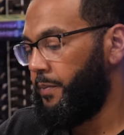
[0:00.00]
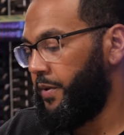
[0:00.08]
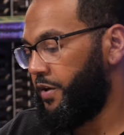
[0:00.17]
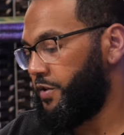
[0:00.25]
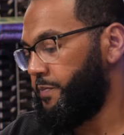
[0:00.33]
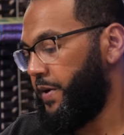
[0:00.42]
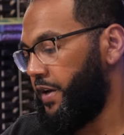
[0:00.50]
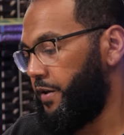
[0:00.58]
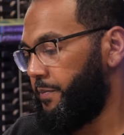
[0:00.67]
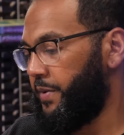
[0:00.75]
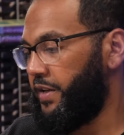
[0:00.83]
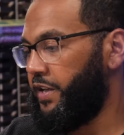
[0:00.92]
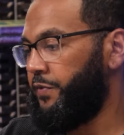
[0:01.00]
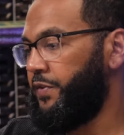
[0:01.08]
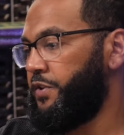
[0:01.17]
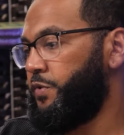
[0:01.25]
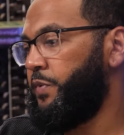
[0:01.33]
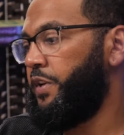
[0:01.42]
because by
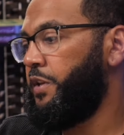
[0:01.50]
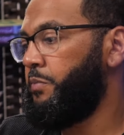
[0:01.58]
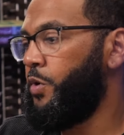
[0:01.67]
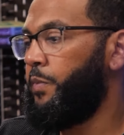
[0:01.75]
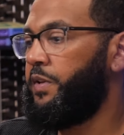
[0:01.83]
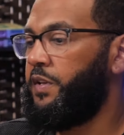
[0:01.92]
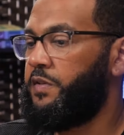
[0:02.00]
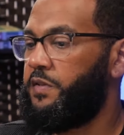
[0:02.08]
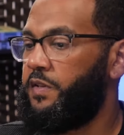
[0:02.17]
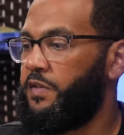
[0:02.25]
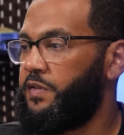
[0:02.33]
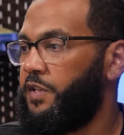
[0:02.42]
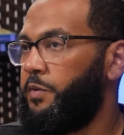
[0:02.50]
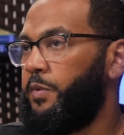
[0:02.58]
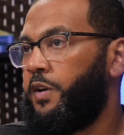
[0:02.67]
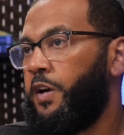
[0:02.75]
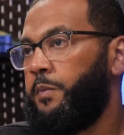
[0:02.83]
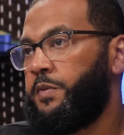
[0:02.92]
definition, really, the moment this city
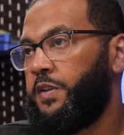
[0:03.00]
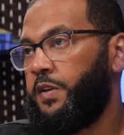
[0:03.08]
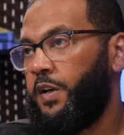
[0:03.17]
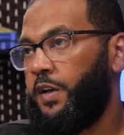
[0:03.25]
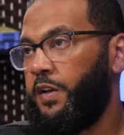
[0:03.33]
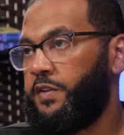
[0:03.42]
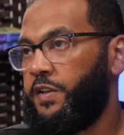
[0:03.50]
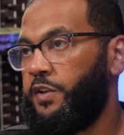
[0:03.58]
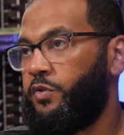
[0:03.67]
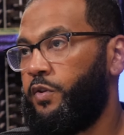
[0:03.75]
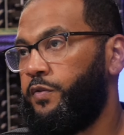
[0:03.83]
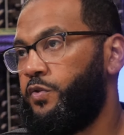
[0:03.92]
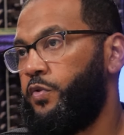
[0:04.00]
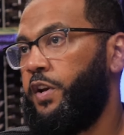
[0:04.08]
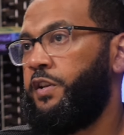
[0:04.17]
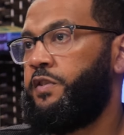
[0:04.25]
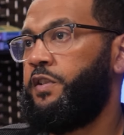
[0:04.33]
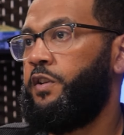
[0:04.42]
becomes a center of
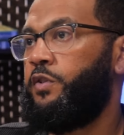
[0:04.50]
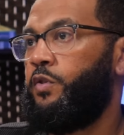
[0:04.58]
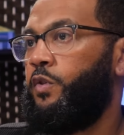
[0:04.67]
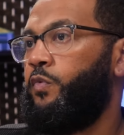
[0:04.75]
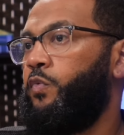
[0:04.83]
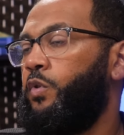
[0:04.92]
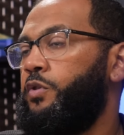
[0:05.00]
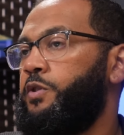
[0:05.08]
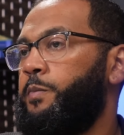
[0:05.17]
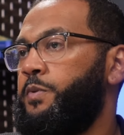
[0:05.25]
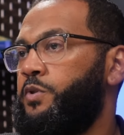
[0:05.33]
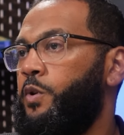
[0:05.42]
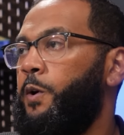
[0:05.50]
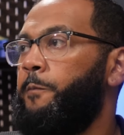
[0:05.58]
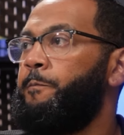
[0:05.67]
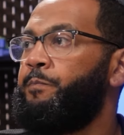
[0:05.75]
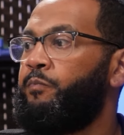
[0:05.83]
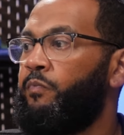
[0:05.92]
trade, a center of worship, and so
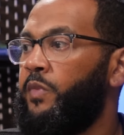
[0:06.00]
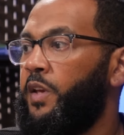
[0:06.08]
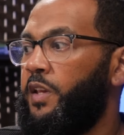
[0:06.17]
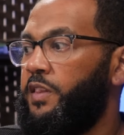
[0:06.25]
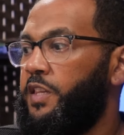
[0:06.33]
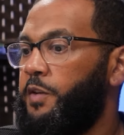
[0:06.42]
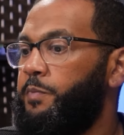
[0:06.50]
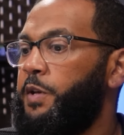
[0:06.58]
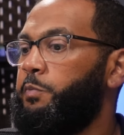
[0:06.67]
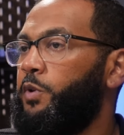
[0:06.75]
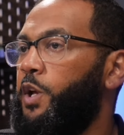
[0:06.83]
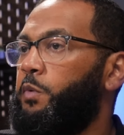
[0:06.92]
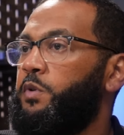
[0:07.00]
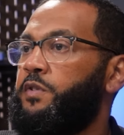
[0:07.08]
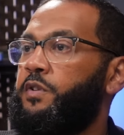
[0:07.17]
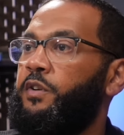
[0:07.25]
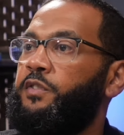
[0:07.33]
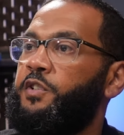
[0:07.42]
on, the people there will
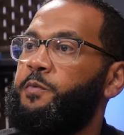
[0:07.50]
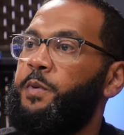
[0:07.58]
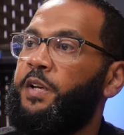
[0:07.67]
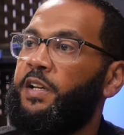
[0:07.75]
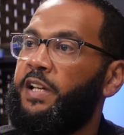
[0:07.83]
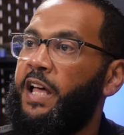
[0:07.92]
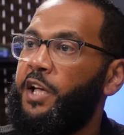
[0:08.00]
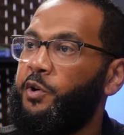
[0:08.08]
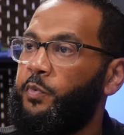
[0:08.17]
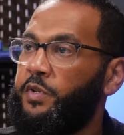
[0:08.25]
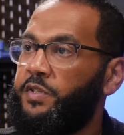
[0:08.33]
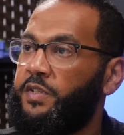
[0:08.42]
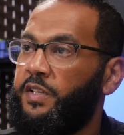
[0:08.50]
start to speak a language